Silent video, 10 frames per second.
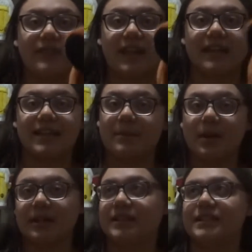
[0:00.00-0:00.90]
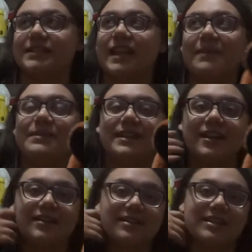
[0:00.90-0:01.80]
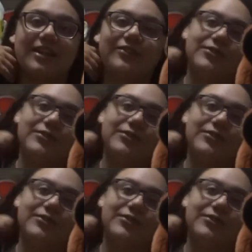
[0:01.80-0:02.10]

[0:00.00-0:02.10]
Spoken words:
Like they probably just kept it on a shelf,